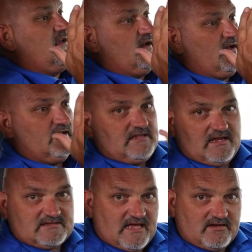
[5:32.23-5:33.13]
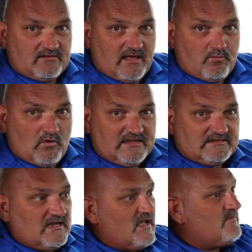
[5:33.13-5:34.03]
it takes that point in
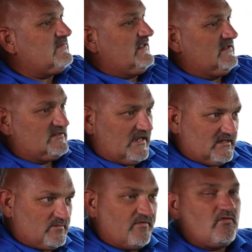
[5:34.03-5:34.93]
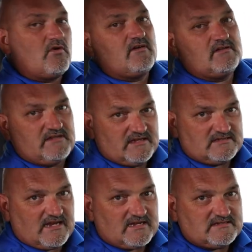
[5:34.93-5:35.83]
time, 10 seconds before, 10
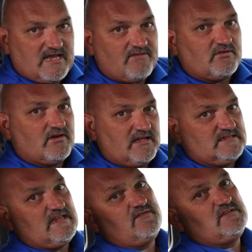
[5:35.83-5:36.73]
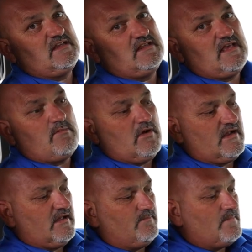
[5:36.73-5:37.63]
seconds after, and saves it in that
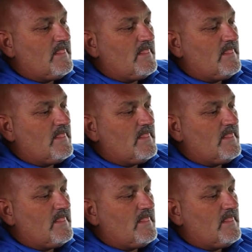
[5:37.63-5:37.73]
bucket.